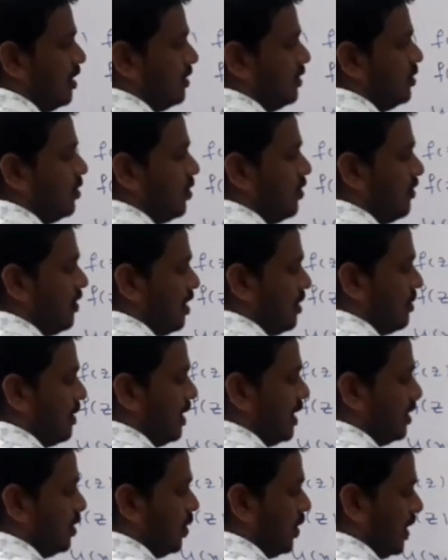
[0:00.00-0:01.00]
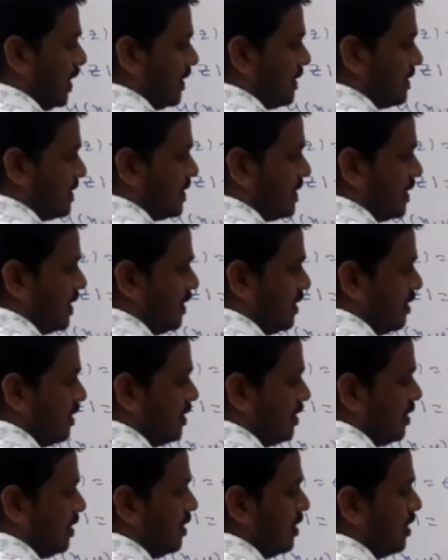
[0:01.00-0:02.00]
Dou v by dou x
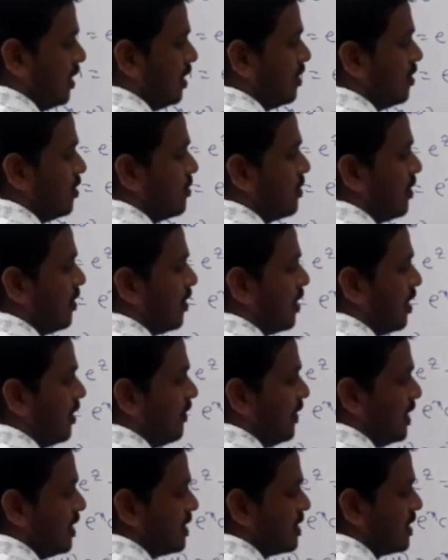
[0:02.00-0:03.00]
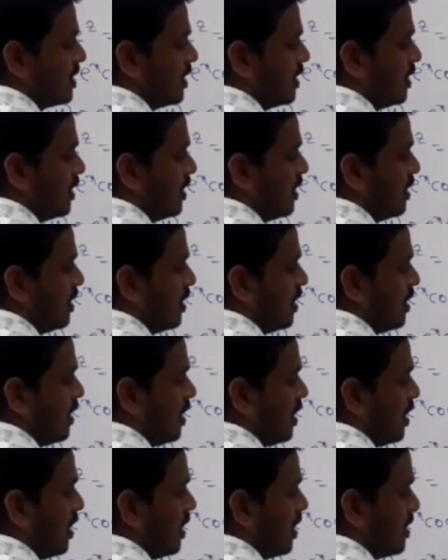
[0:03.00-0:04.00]
e to the power of x
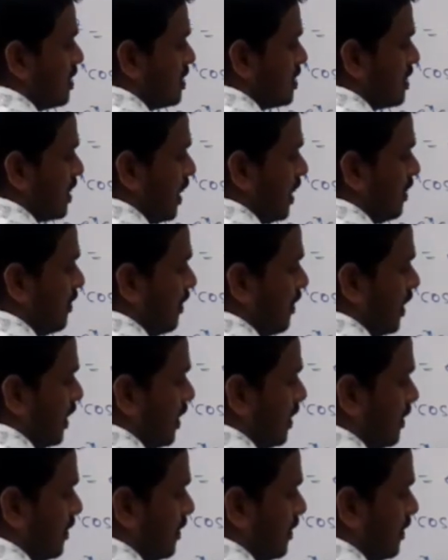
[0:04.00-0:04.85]
sin y.